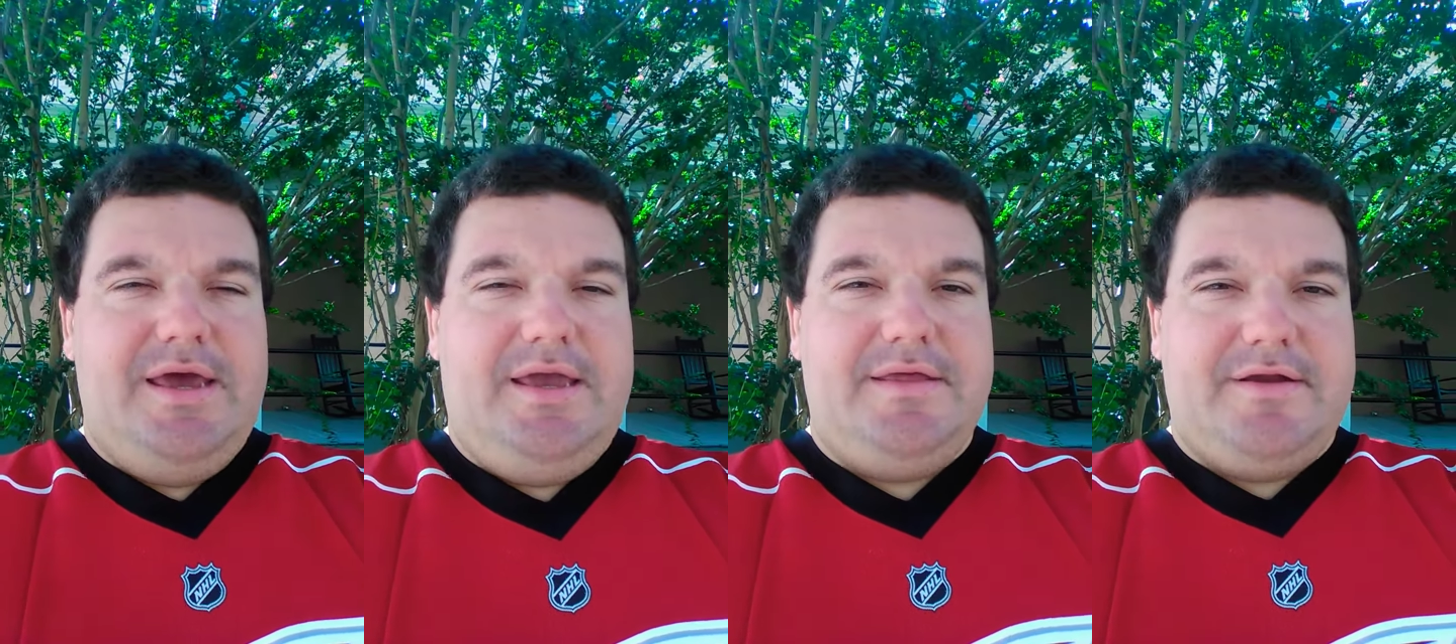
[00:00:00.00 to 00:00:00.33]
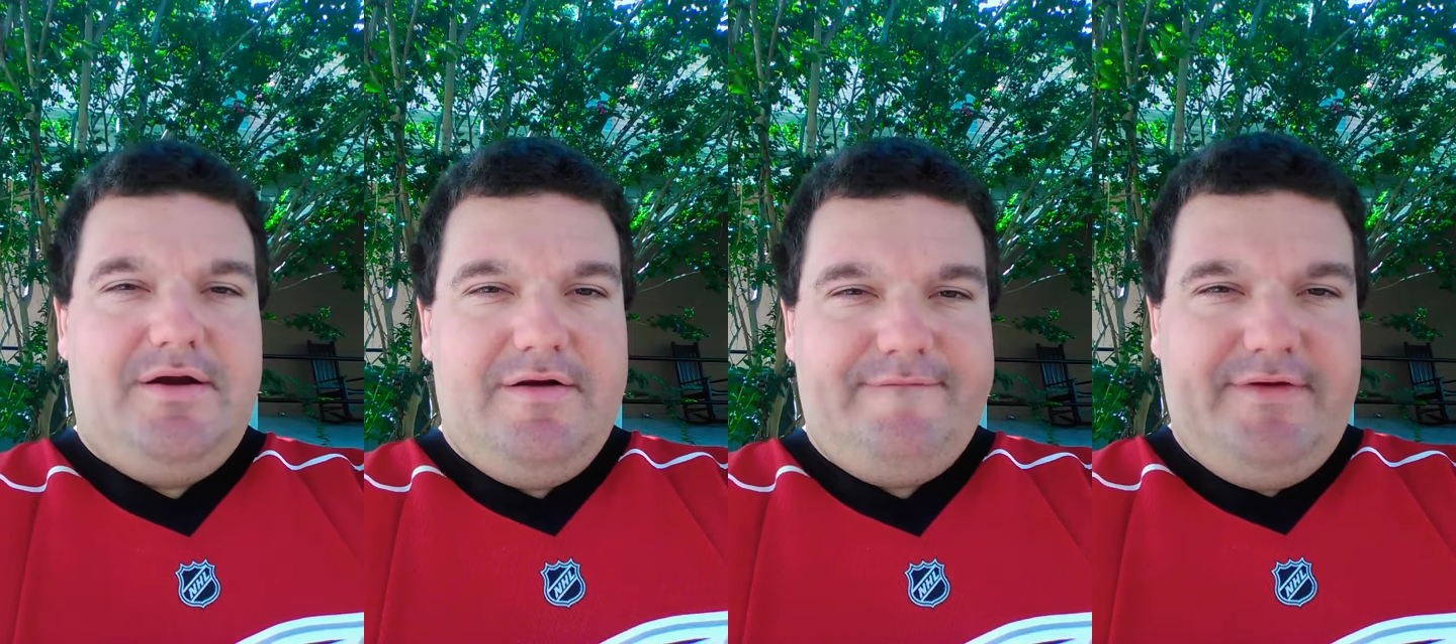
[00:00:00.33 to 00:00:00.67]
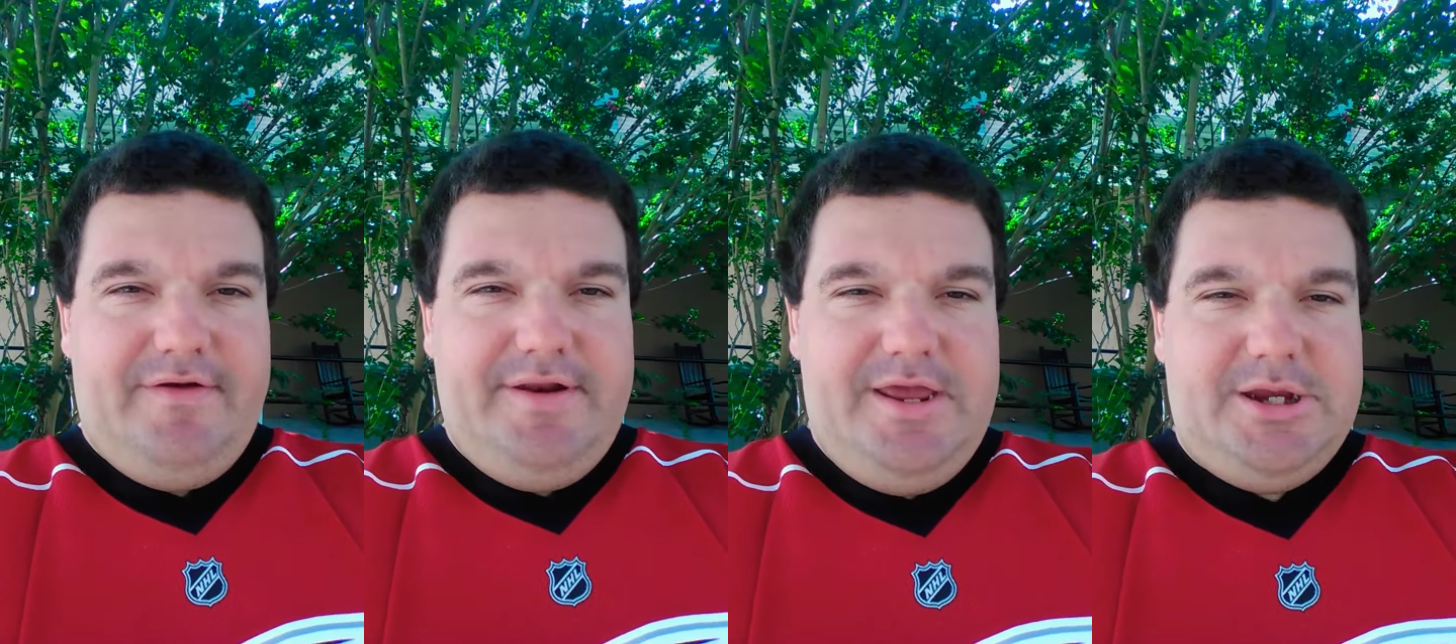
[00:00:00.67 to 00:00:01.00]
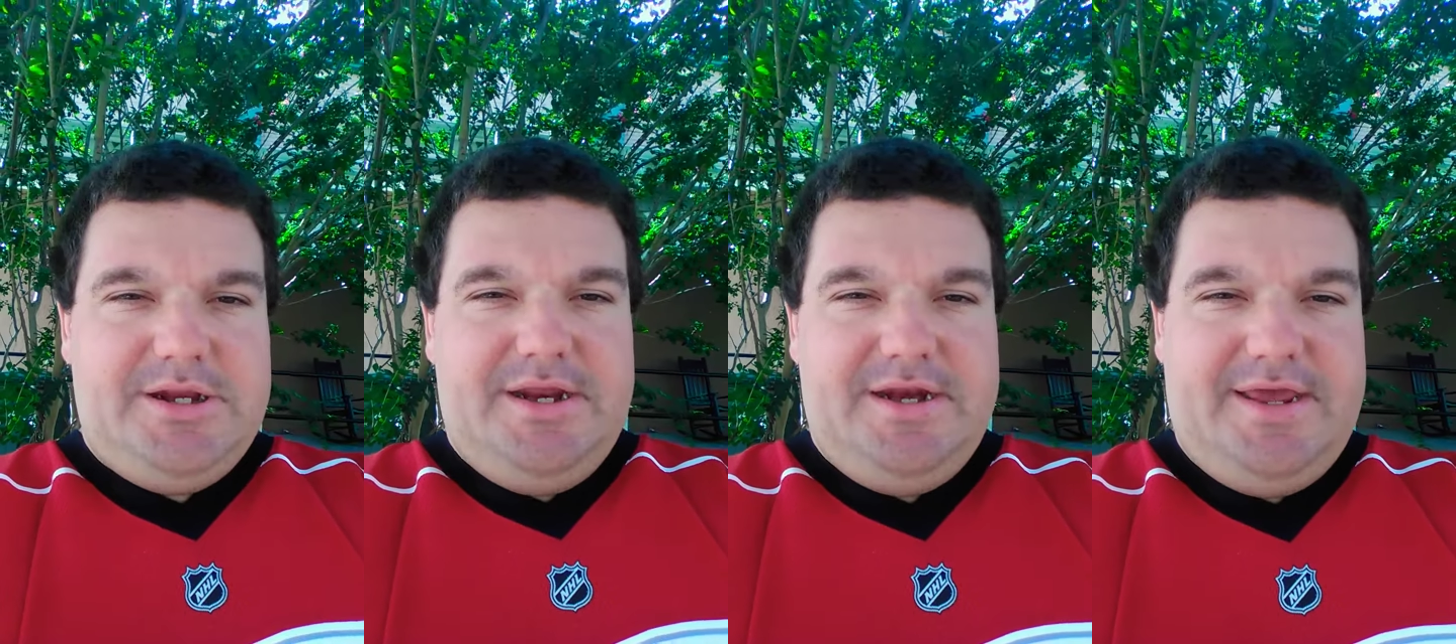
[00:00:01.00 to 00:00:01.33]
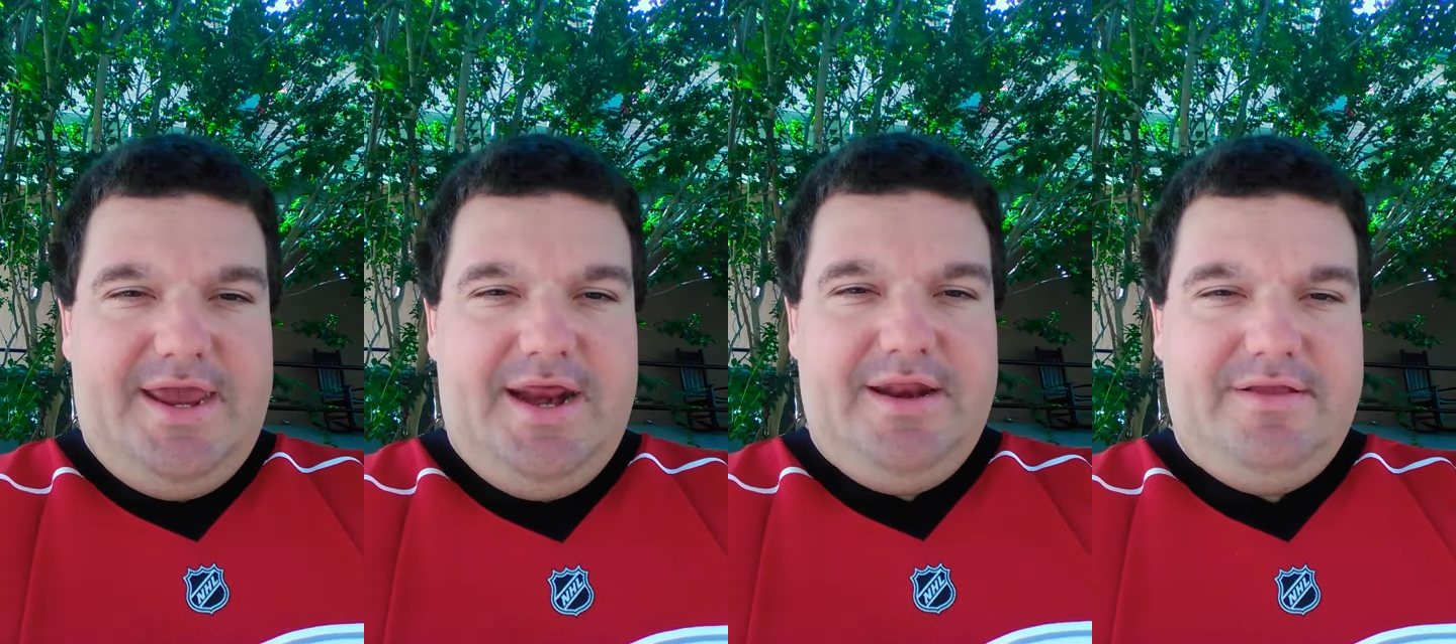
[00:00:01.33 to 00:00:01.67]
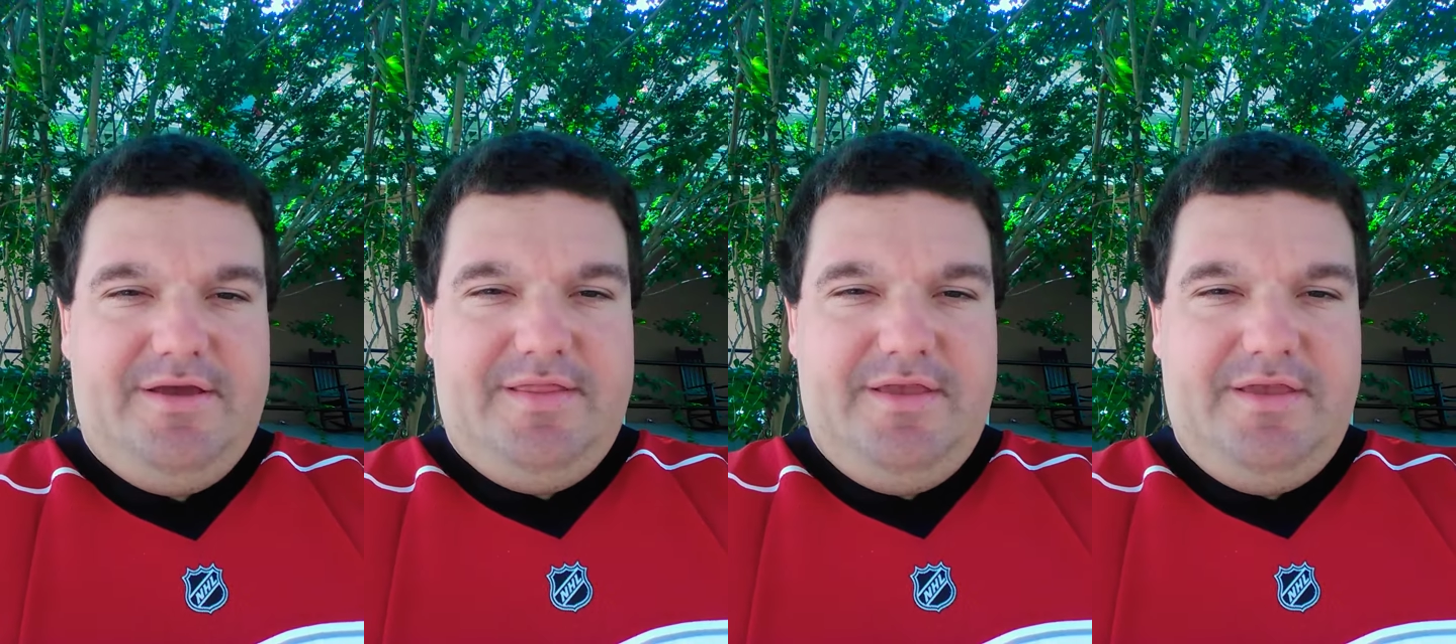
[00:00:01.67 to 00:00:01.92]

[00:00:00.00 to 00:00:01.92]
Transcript: against the Hart Foundation in Canada.